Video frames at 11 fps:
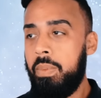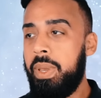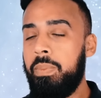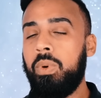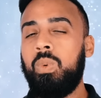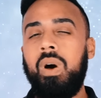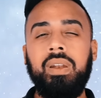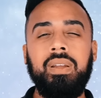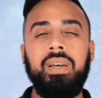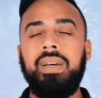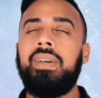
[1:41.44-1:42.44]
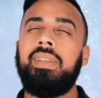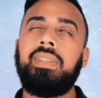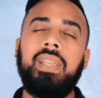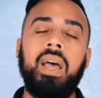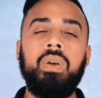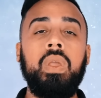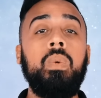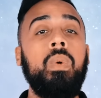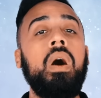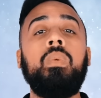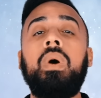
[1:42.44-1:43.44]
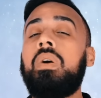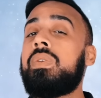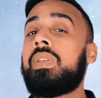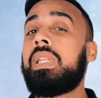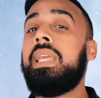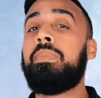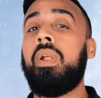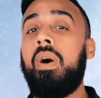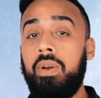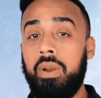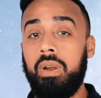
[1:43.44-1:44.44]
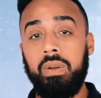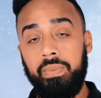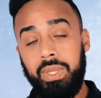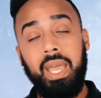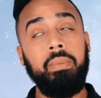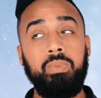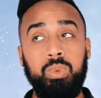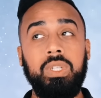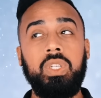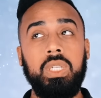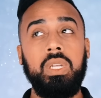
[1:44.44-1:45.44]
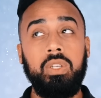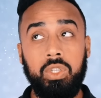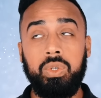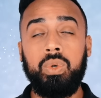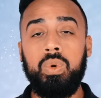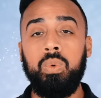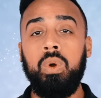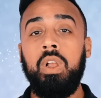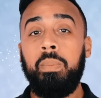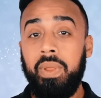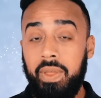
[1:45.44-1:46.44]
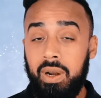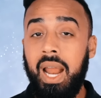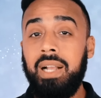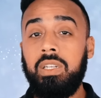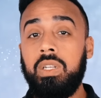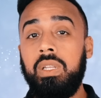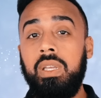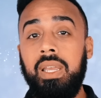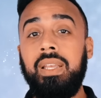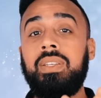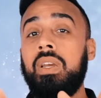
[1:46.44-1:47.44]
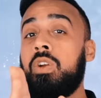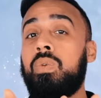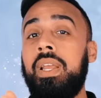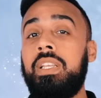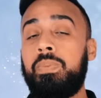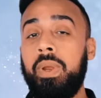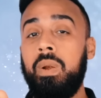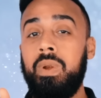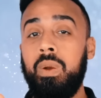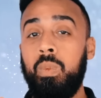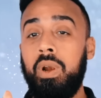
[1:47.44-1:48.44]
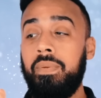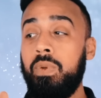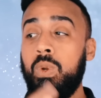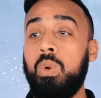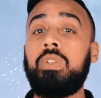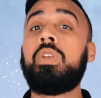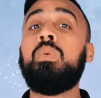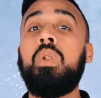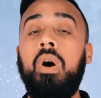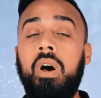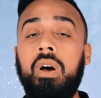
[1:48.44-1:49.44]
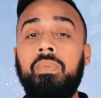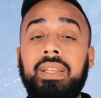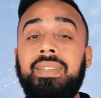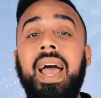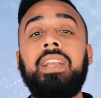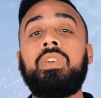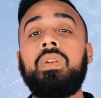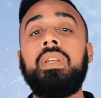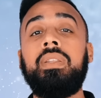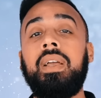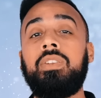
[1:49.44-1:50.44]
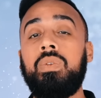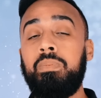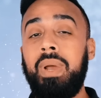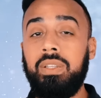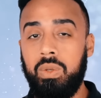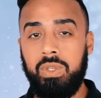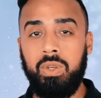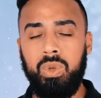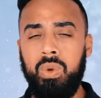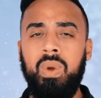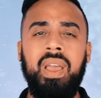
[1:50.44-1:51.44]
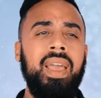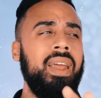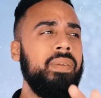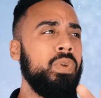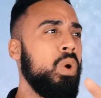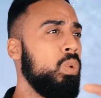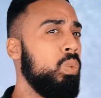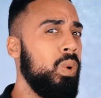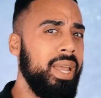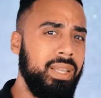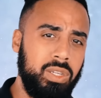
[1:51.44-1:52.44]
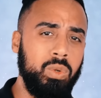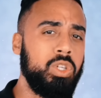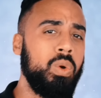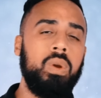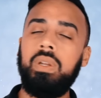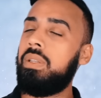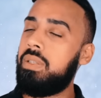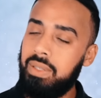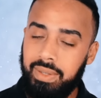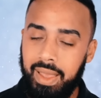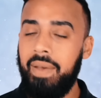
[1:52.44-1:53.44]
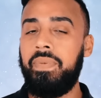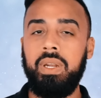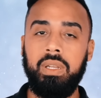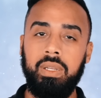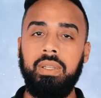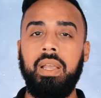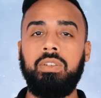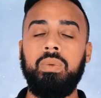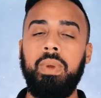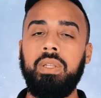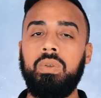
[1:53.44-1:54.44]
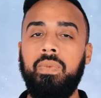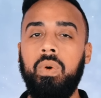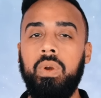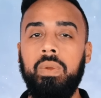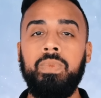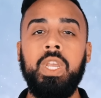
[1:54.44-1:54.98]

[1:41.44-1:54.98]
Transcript: People wanna tell you, well, sleep longer. That which is true, but there actually is a grace period where if you go too long, it's actually detrimental to you. And if you go way too short, it's definitely detrimental for you.